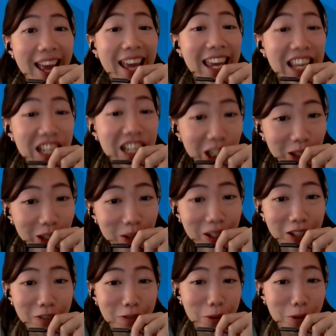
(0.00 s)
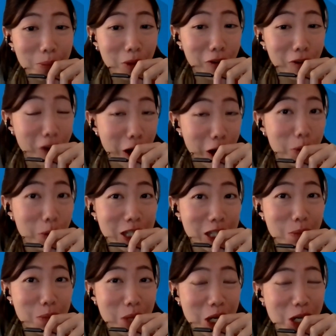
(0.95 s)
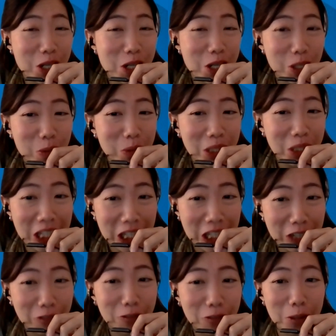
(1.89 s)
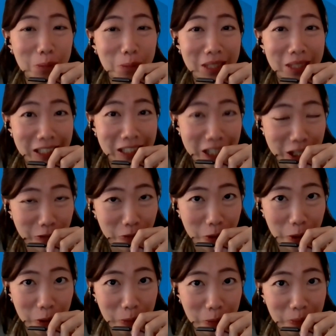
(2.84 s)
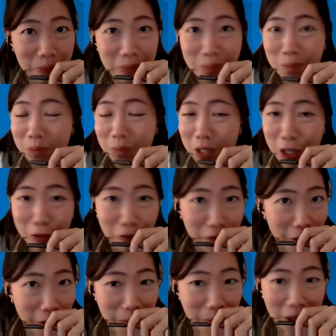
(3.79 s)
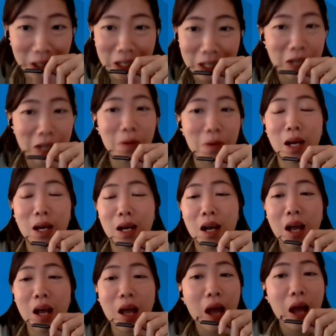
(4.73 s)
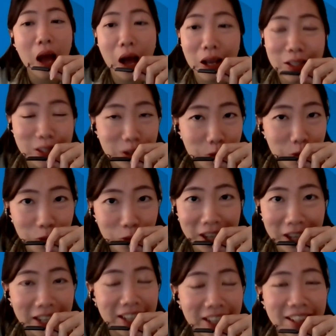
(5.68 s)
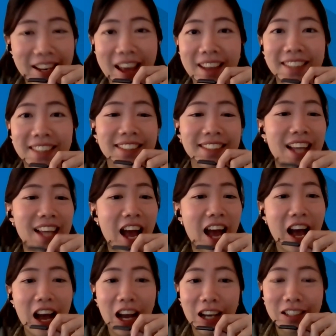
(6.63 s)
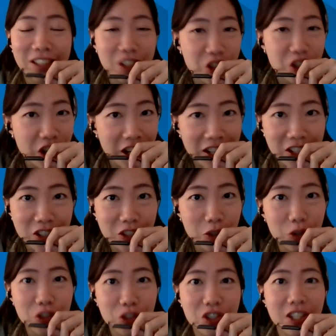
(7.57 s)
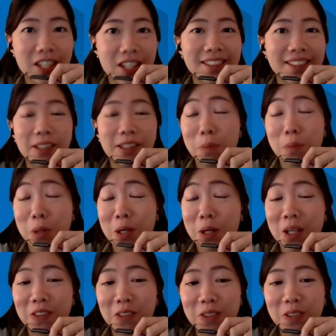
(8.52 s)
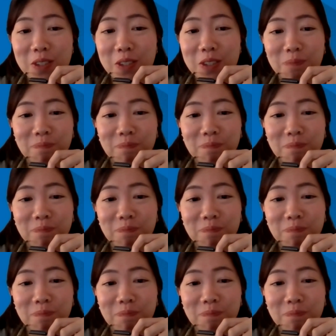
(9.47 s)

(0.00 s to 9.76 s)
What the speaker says: including from the following speakers you will hear from in this forum: Irfaan Mangera, Sufian Hanani, Dijana Stoshik, among others.